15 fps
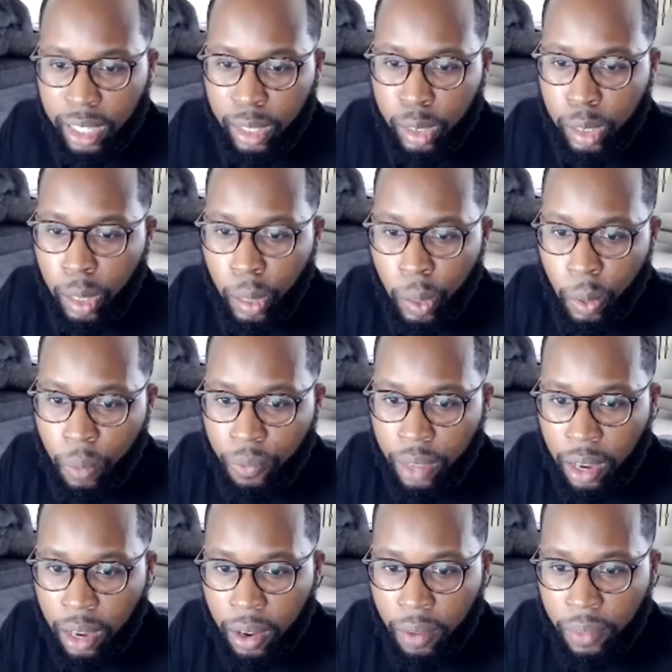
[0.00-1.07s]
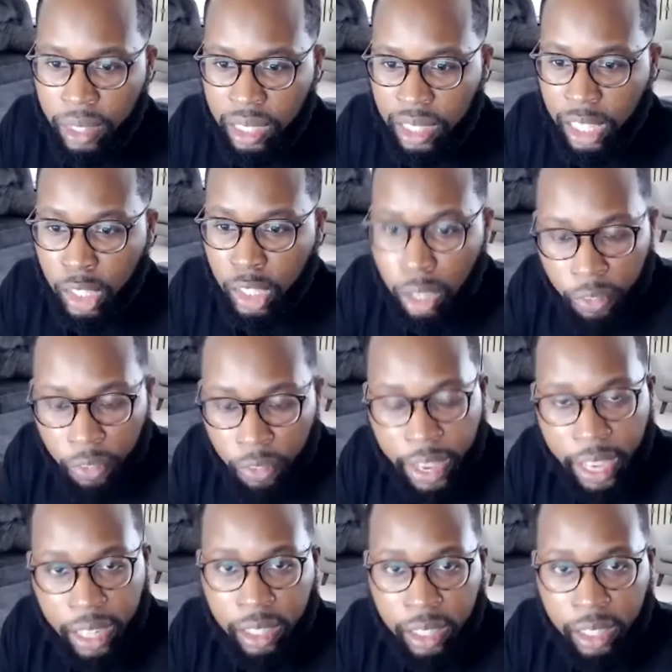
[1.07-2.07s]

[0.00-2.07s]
So they surveyed